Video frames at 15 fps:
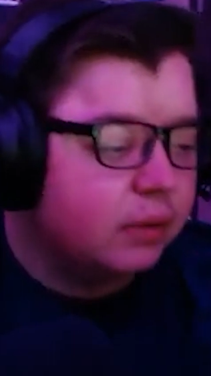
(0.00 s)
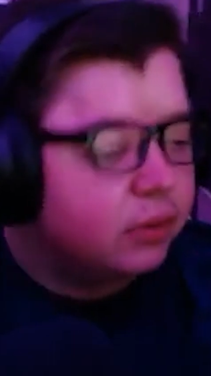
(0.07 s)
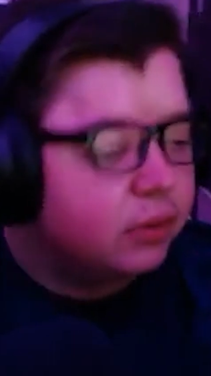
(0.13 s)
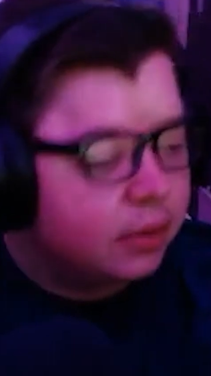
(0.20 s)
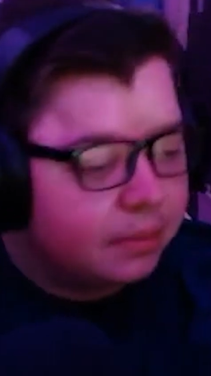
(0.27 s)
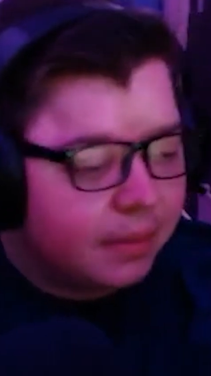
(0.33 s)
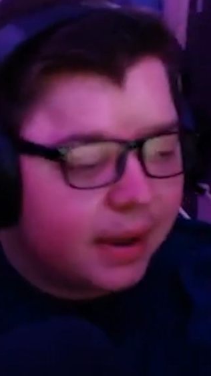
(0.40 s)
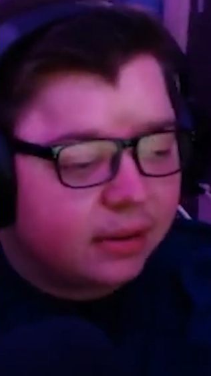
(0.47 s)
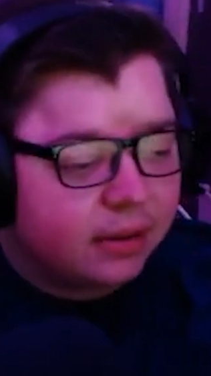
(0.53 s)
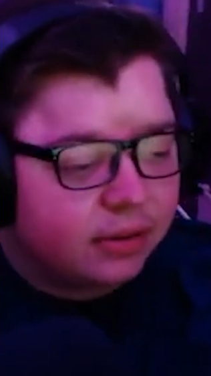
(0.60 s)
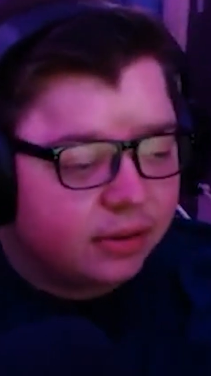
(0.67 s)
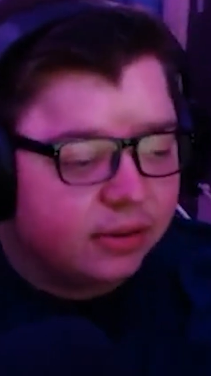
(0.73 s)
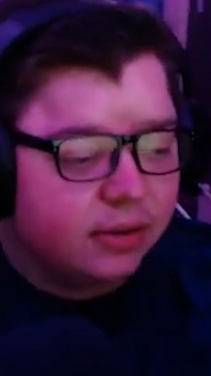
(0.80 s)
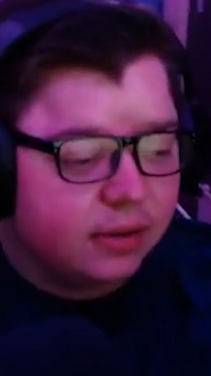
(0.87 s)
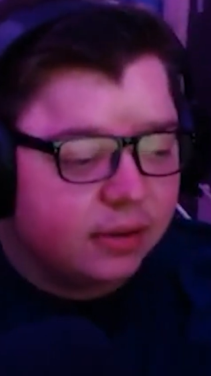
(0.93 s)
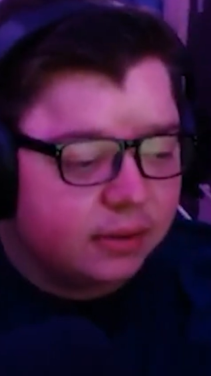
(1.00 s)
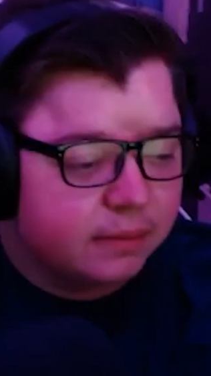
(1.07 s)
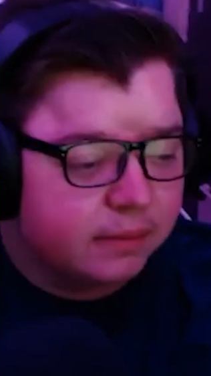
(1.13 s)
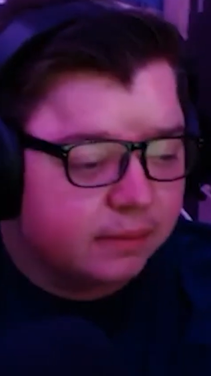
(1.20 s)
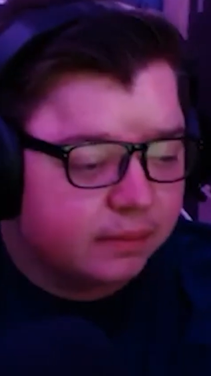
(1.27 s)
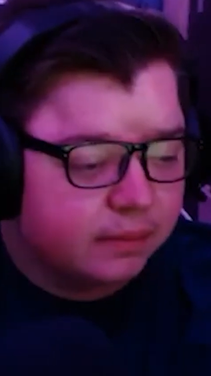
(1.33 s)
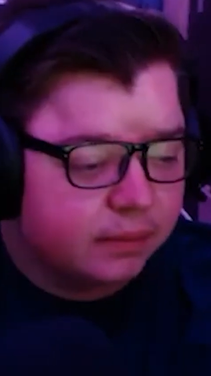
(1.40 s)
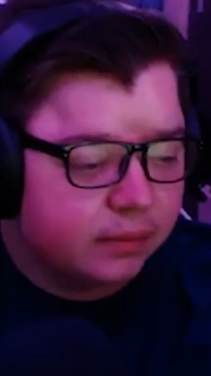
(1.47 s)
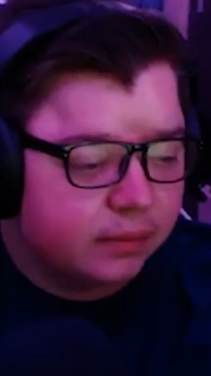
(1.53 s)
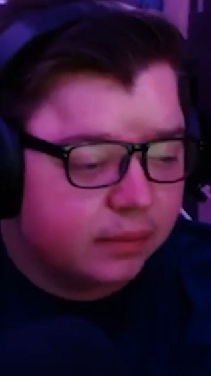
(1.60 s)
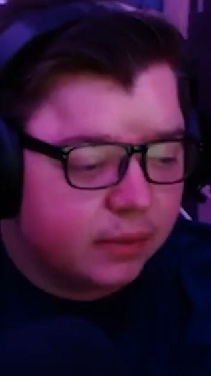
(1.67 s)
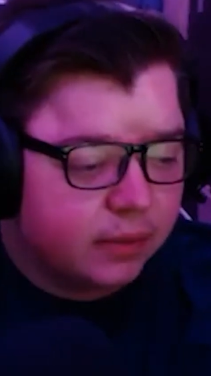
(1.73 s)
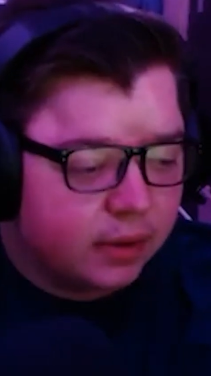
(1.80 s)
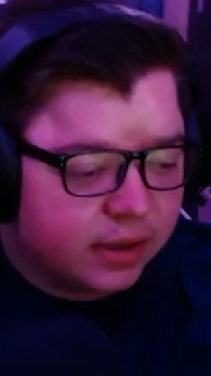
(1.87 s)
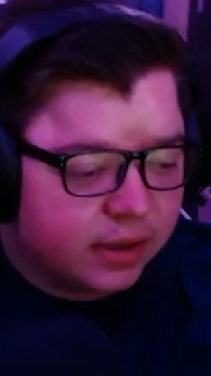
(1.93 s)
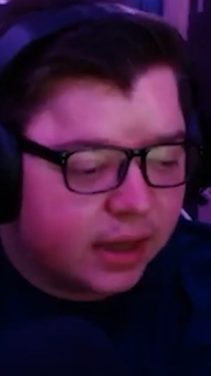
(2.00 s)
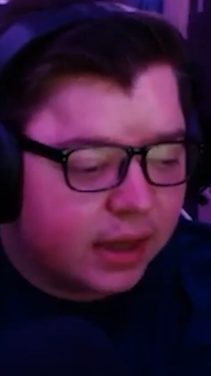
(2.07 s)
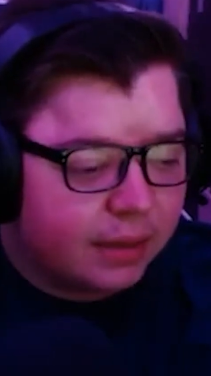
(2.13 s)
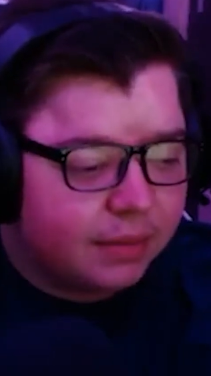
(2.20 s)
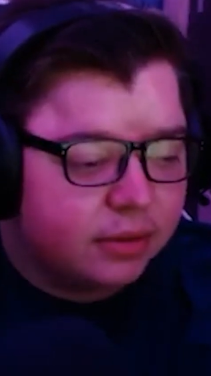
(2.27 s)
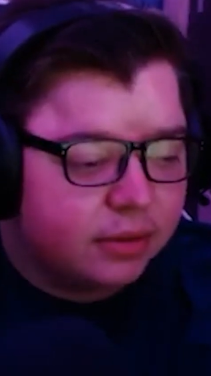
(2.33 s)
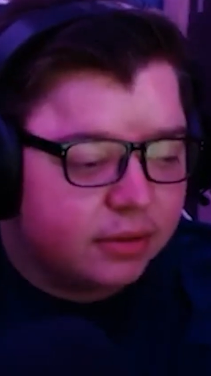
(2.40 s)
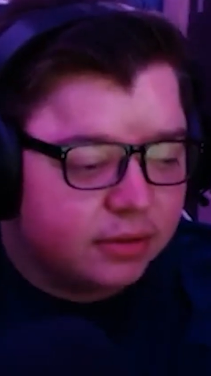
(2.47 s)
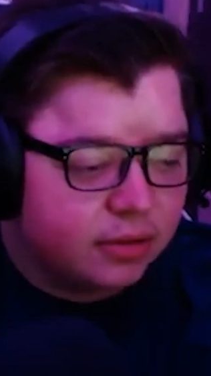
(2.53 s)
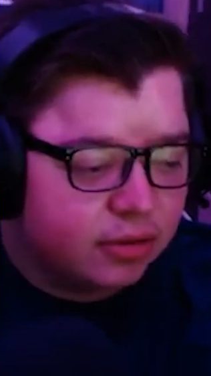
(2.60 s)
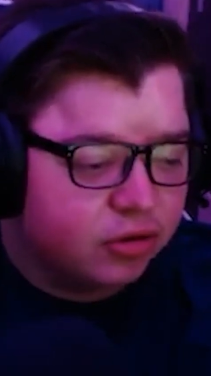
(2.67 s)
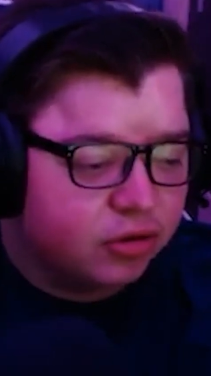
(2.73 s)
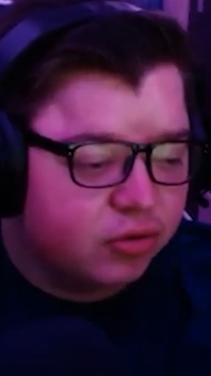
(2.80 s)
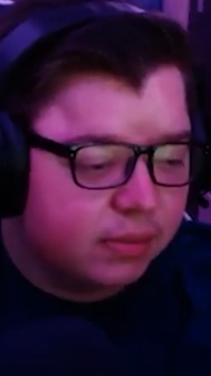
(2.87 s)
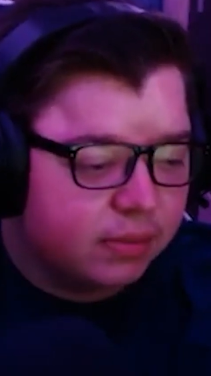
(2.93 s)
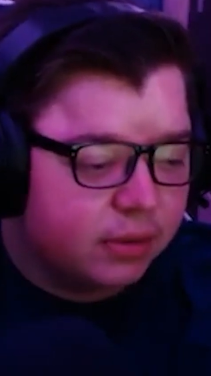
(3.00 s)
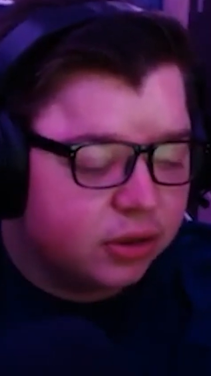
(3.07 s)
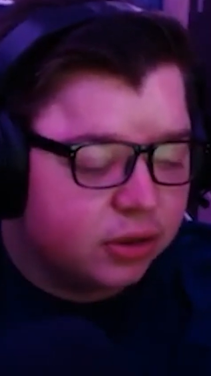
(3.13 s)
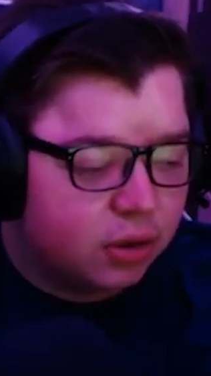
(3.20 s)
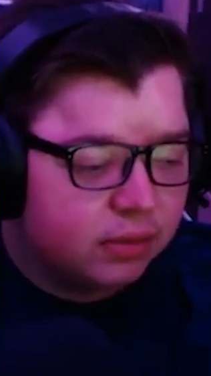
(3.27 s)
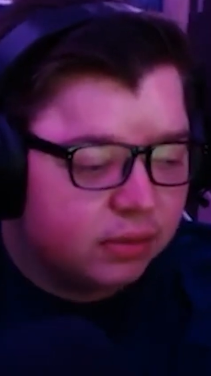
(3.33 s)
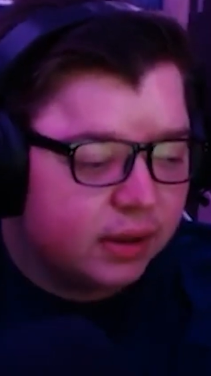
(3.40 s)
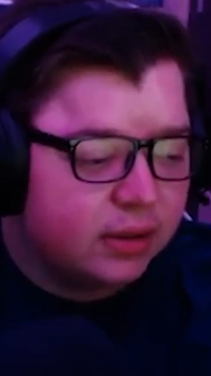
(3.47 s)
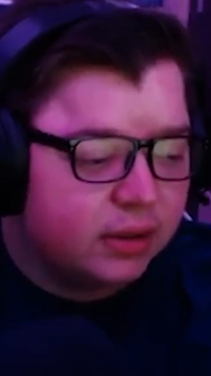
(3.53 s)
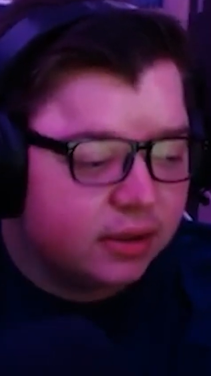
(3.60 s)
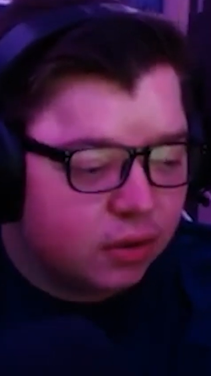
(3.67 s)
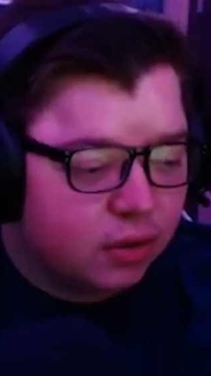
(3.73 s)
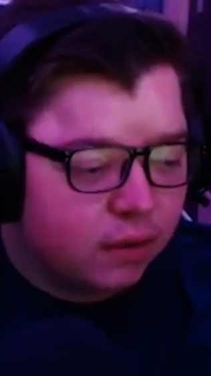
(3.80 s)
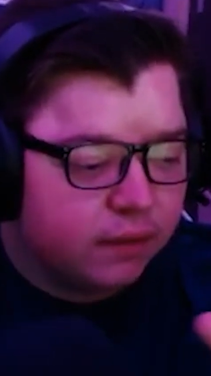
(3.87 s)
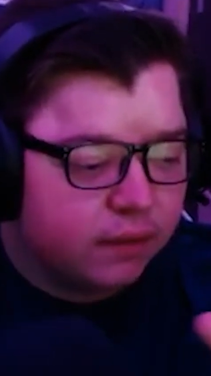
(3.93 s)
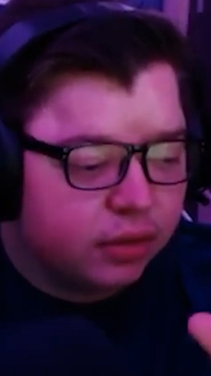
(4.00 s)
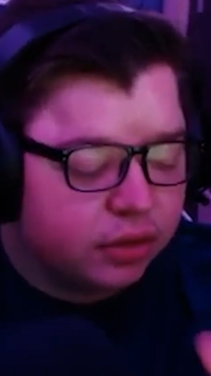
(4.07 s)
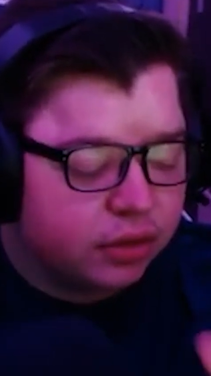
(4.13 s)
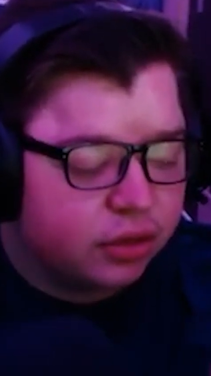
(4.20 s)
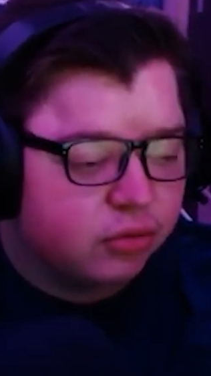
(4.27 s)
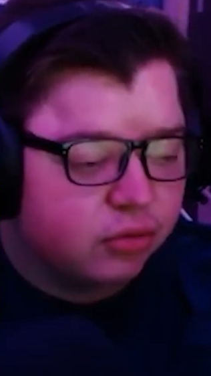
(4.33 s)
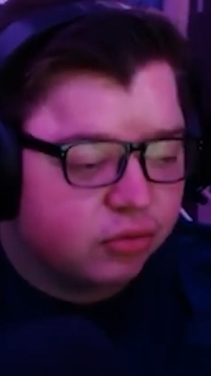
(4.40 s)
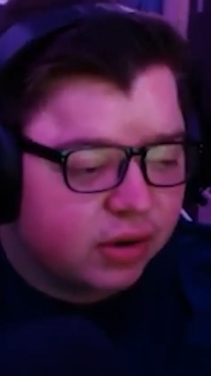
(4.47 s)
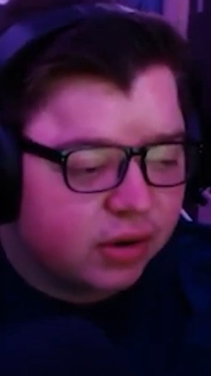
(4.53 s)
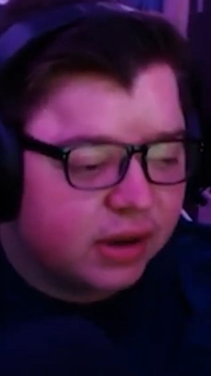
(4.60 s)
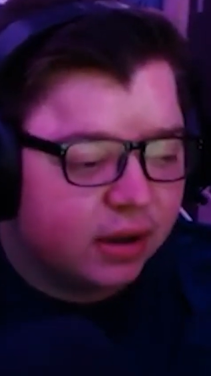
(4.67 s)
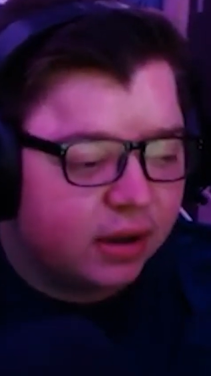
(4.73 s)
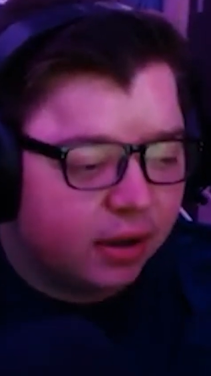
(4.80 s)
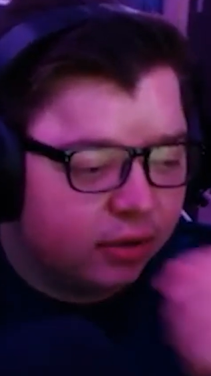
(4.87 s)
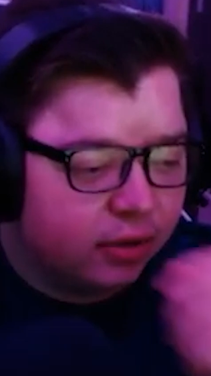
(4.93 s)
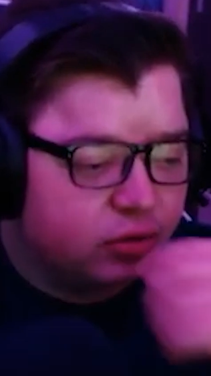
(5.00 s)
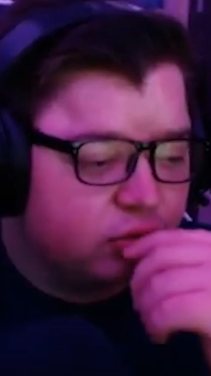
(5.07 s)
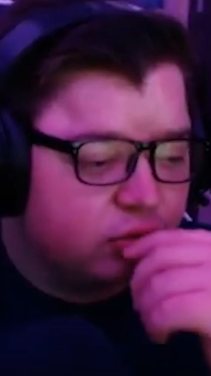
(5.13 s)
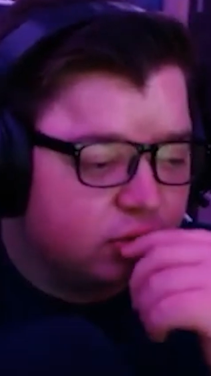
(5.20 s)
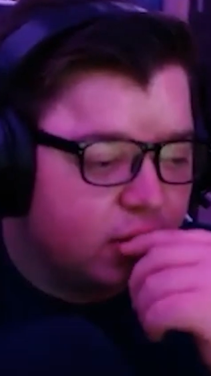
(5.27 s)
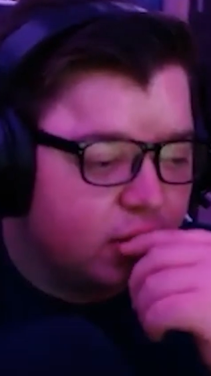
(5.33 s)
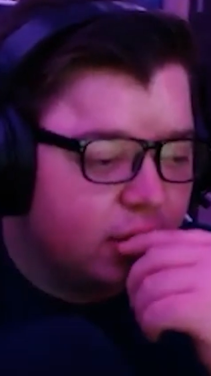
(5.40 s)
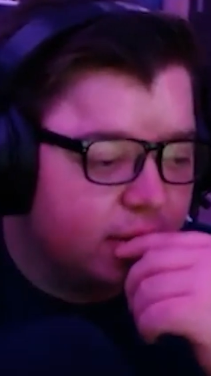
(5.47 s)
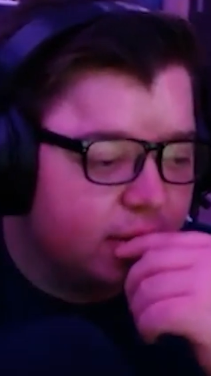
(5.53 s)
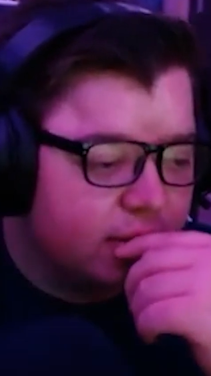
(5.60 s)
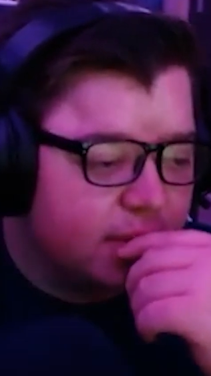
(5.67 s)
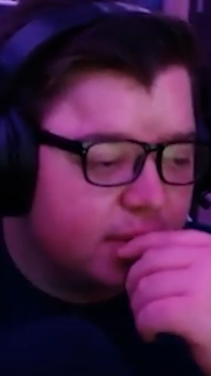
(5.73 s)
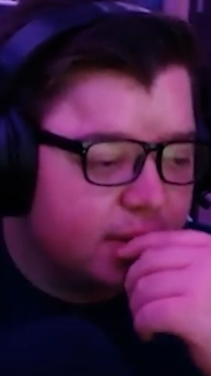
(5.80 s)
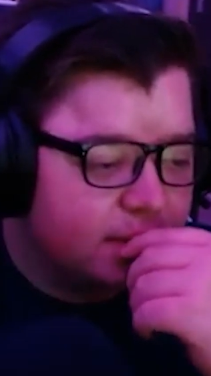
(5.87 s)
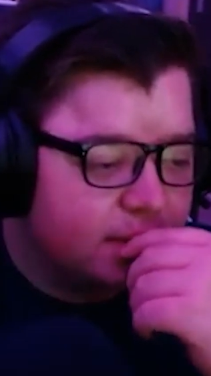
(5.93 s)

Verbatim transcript: Demaxter has came into the stream and donated over $300, man.